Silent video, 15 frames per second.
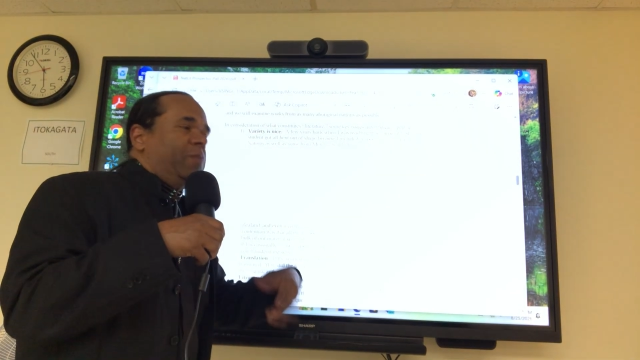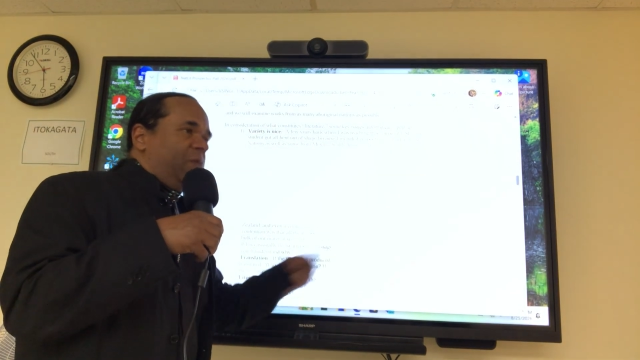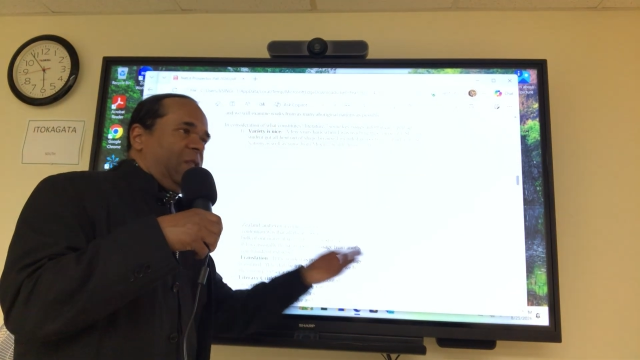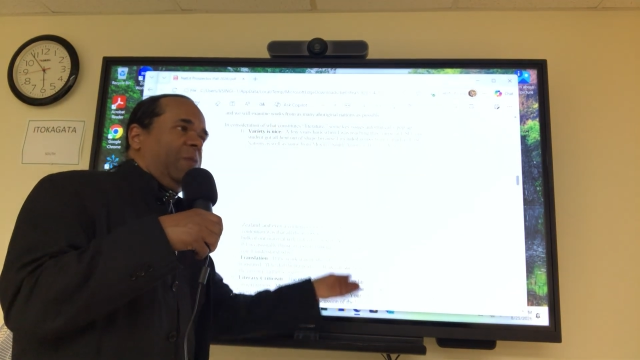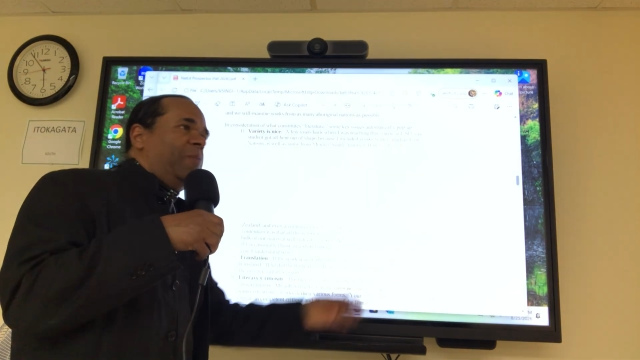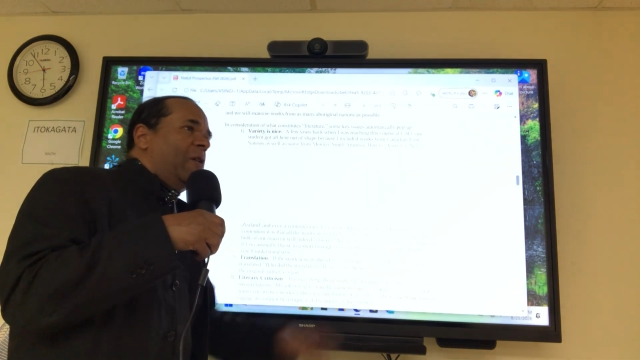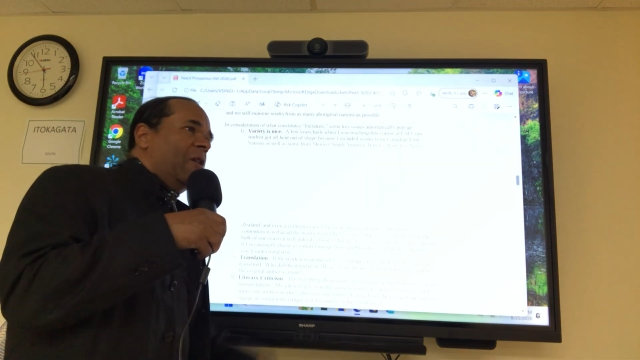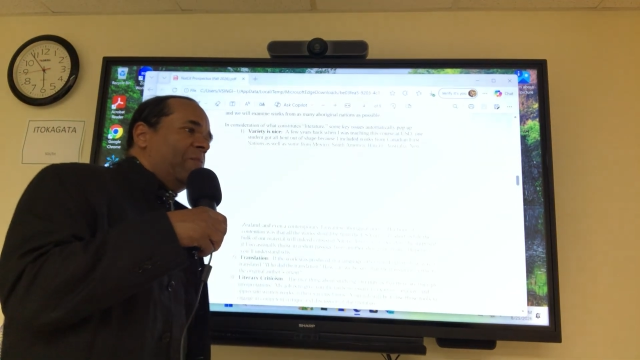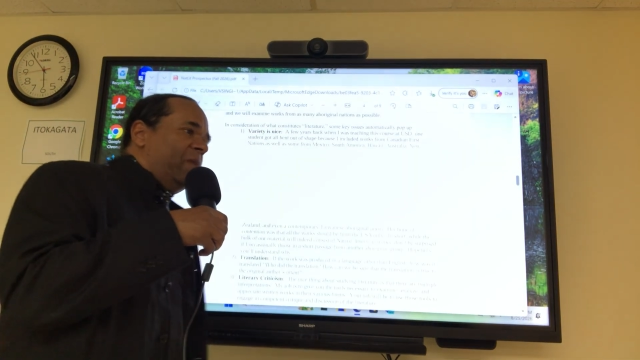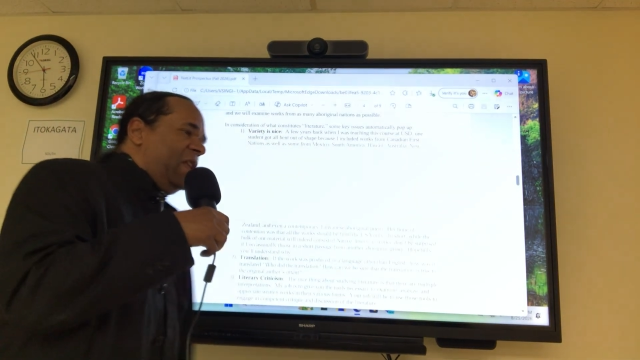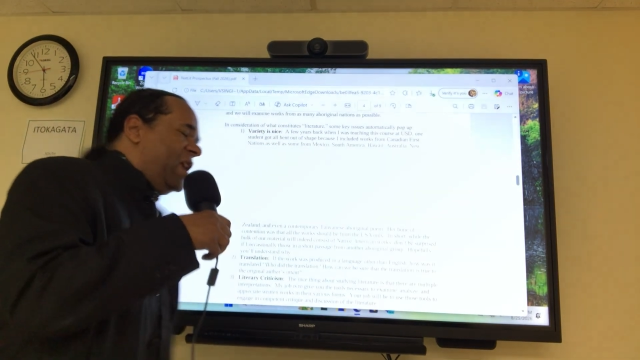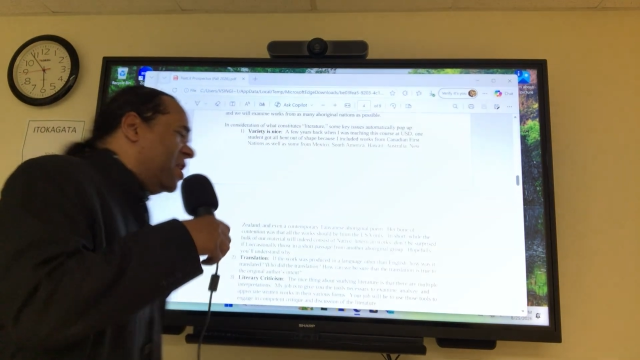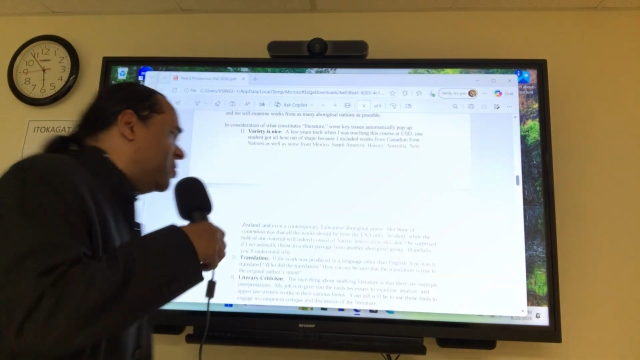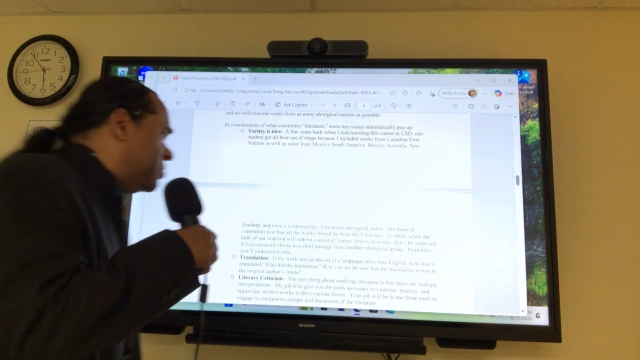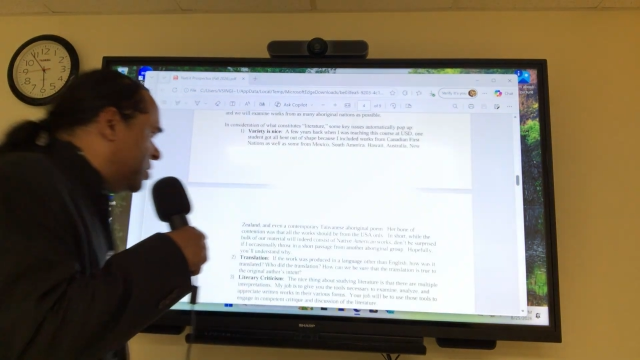department
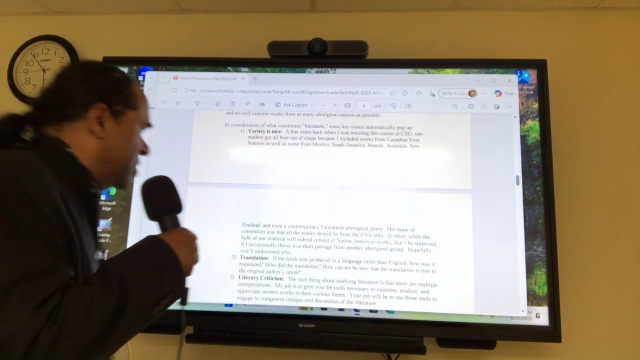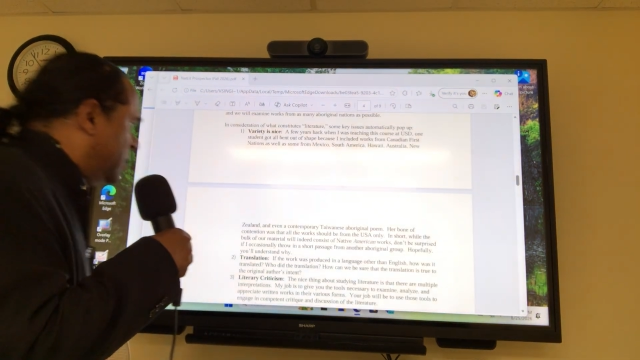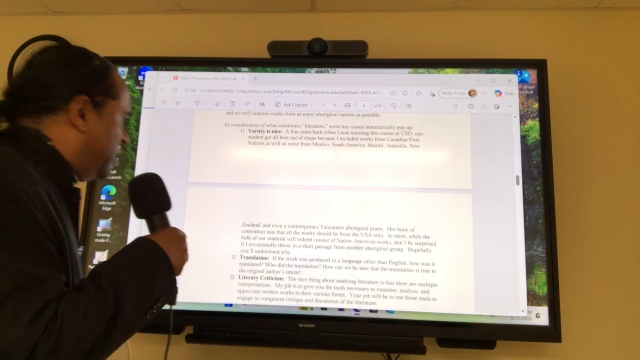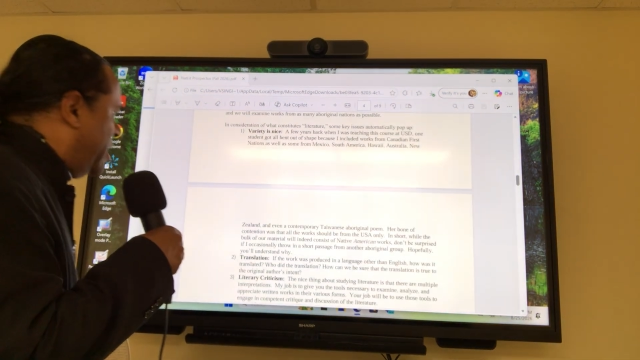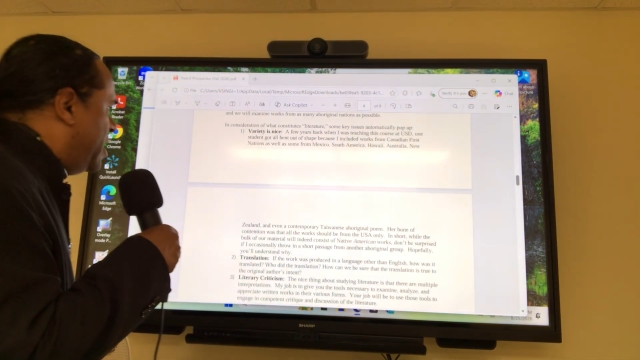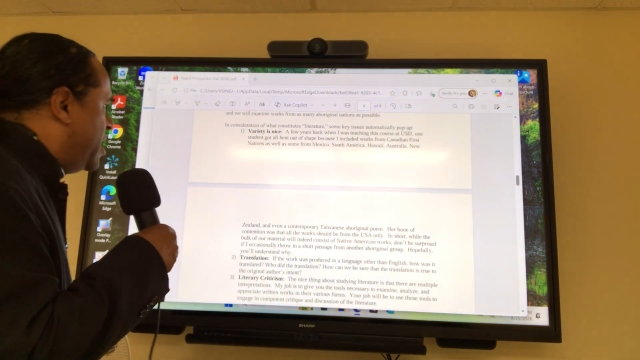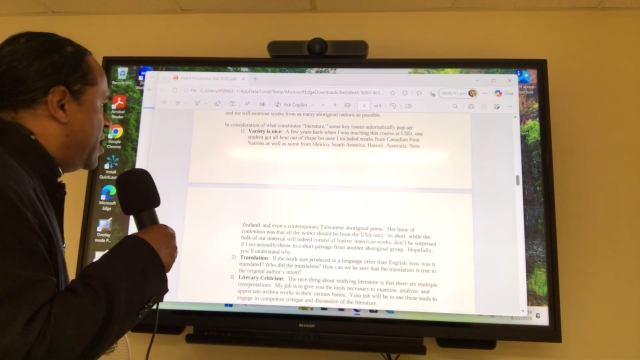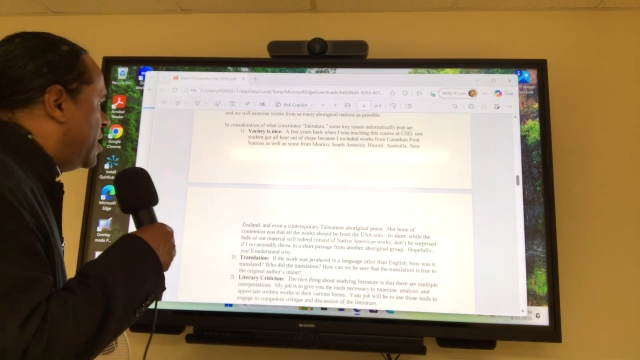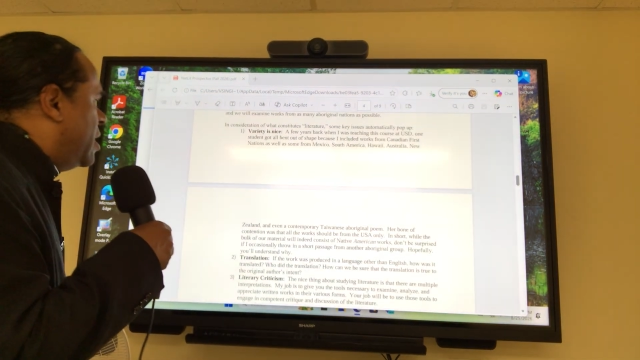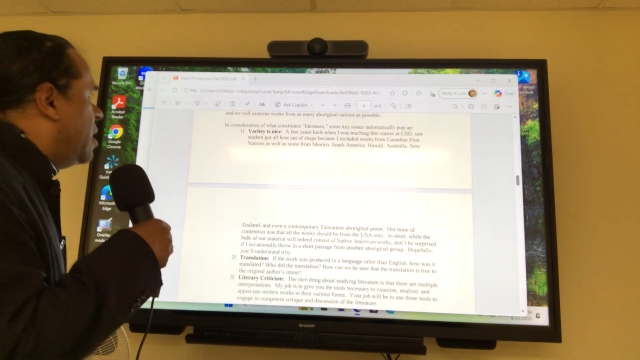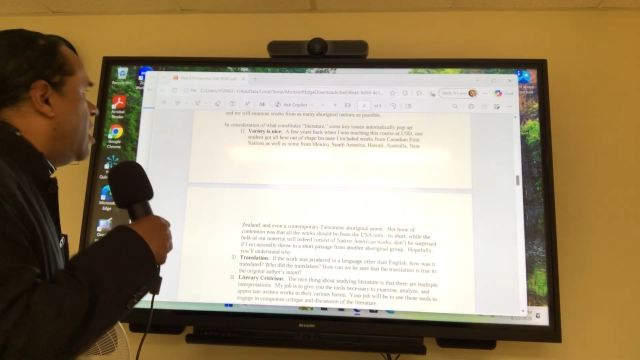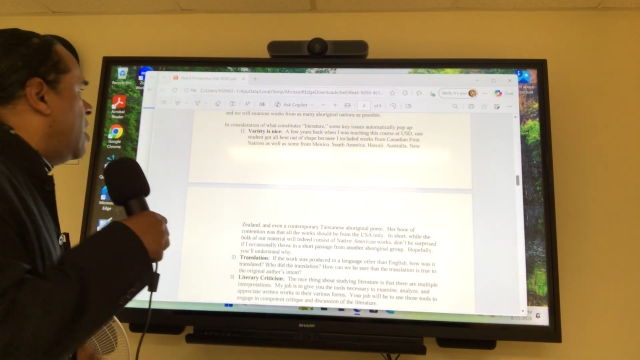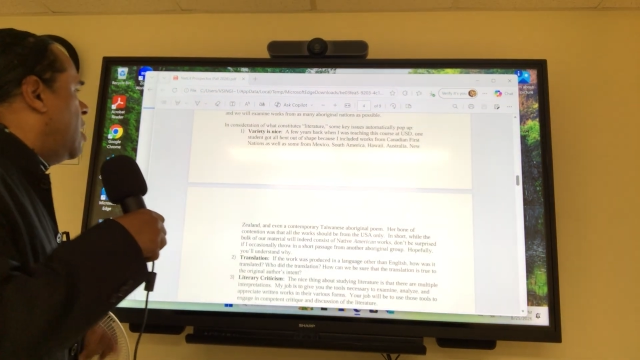head or the dean.